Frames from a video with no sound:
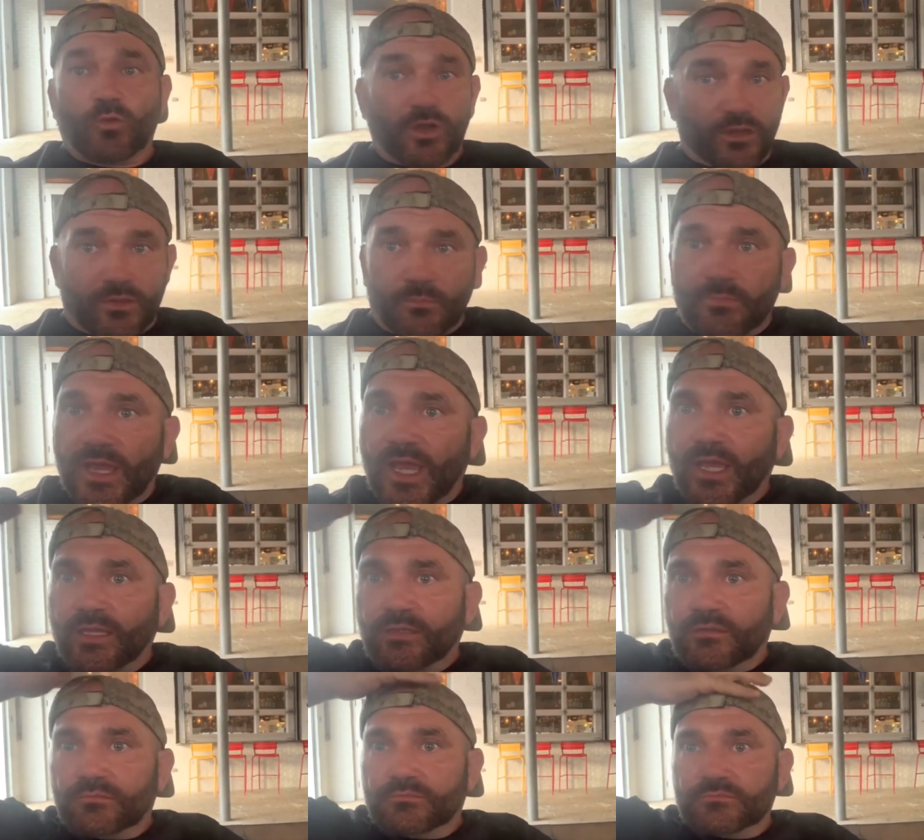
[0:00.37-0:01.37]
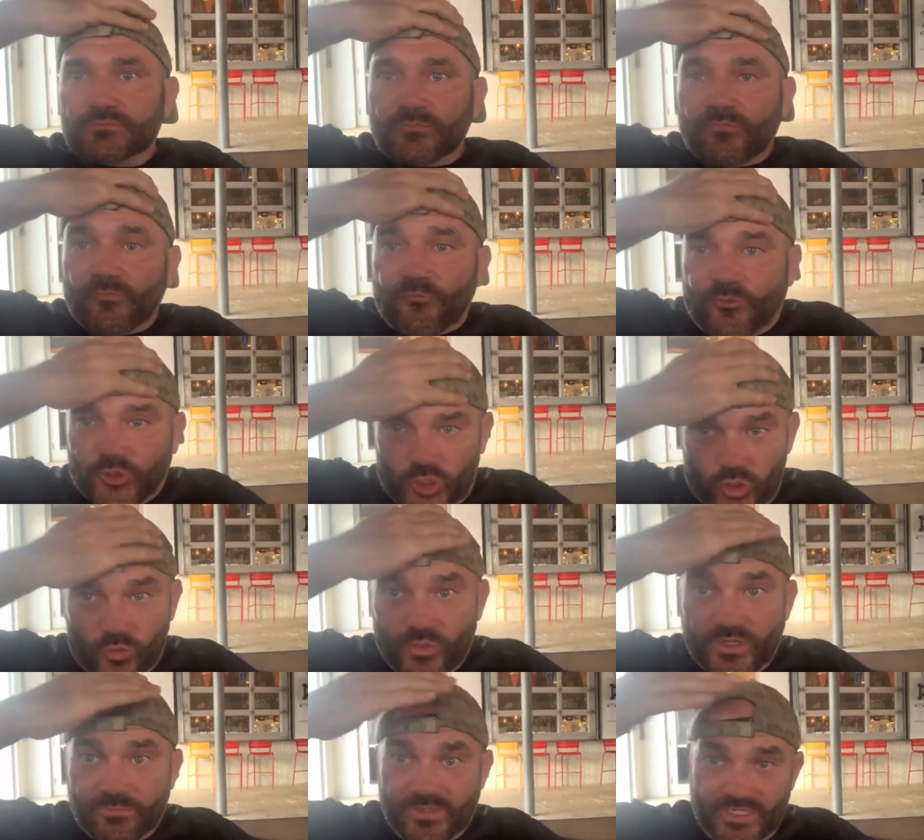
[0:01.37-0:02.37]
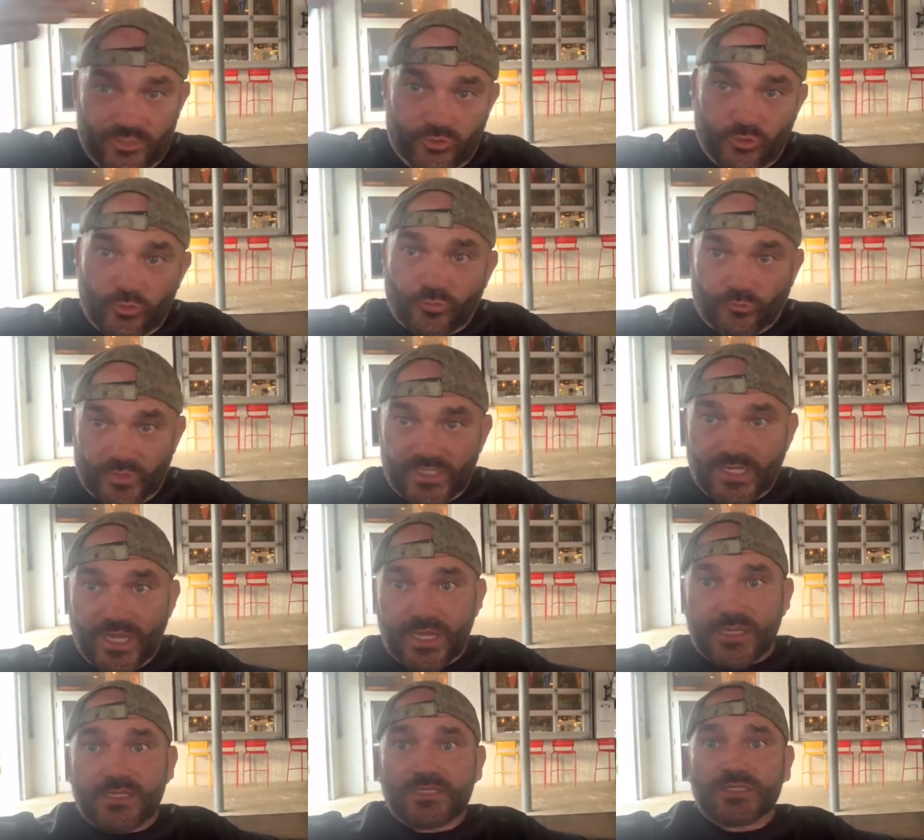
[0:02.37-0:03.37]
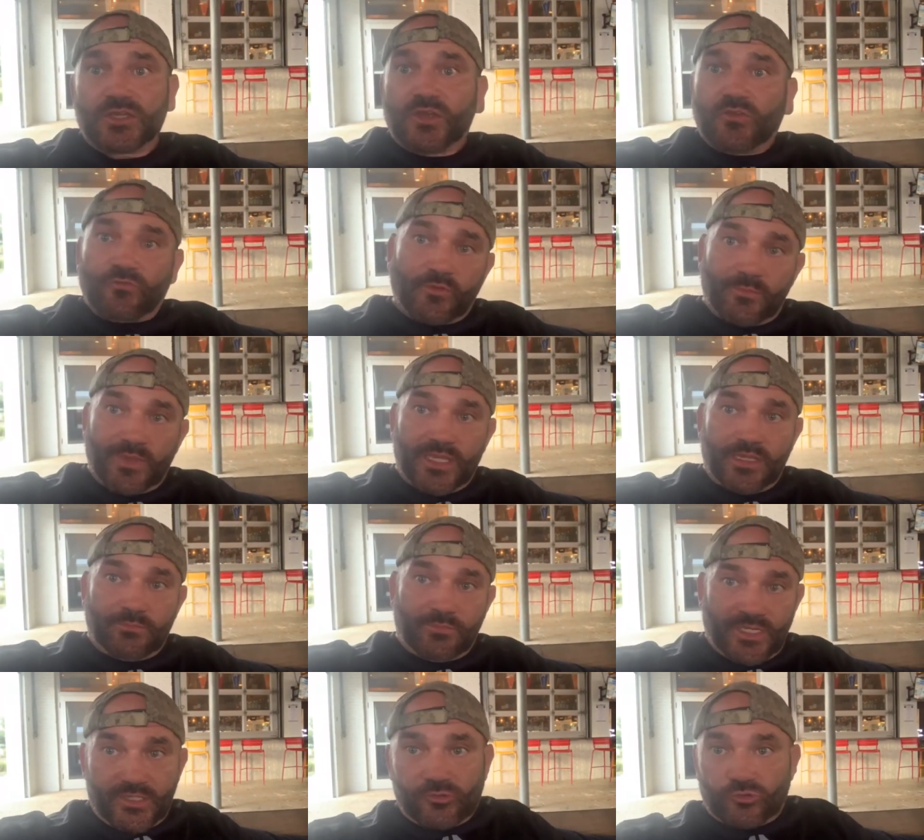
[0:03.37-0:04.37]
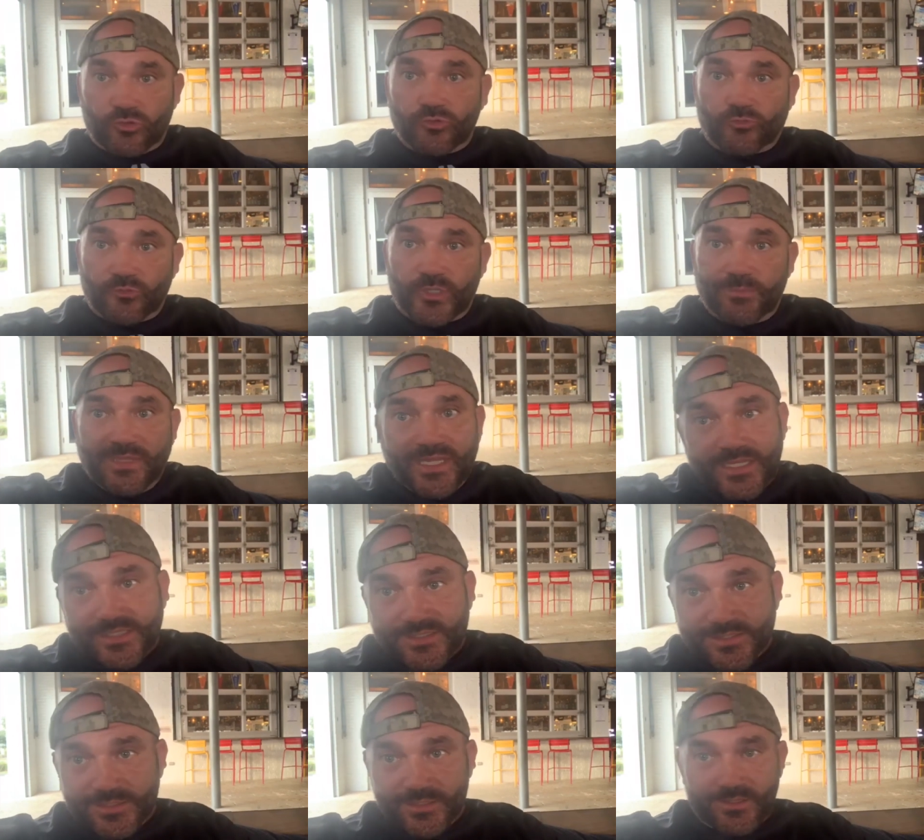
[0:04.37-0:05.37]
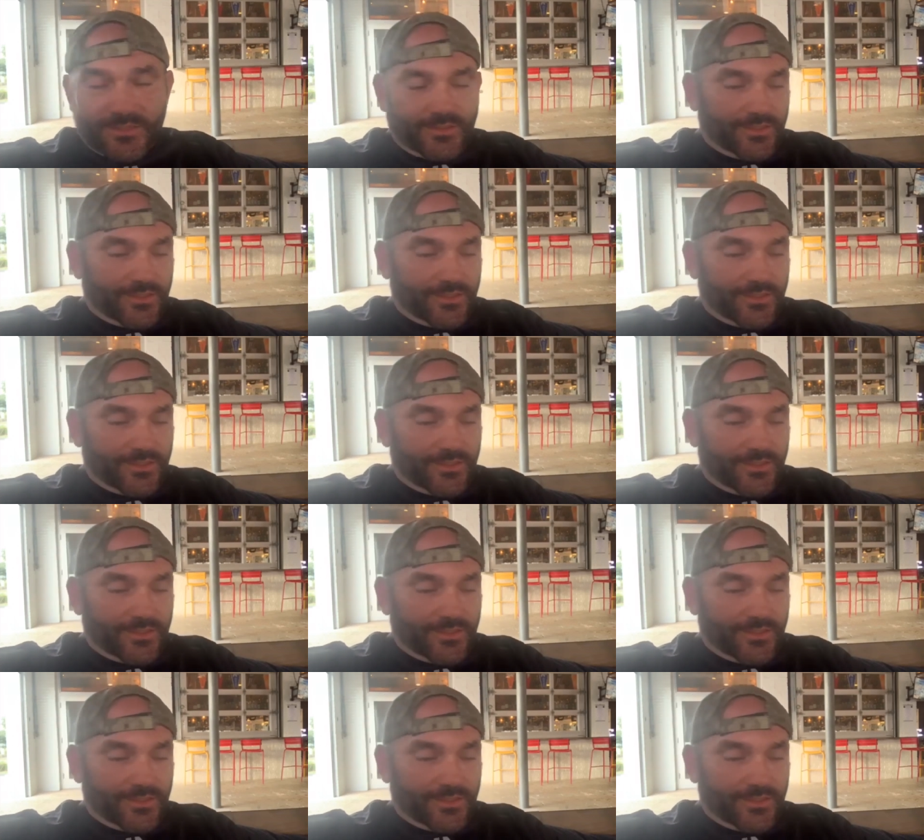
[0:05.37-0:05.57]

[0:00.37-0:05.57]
Welcome back. For you, it been 2-3 days. For me, it been 2-3 minutes.